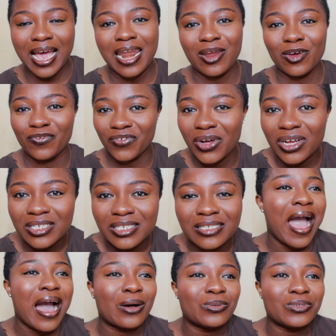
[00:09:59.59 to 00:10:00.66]
And of
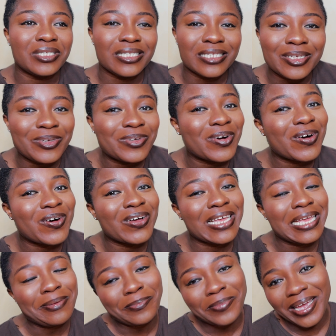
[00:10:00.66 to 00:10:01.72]
course, I will see you all
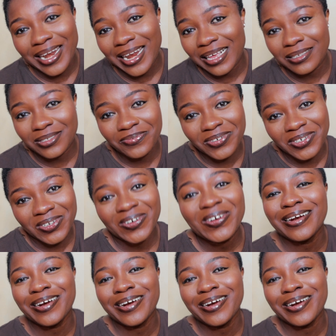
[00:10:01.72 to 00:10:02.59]
in my next video.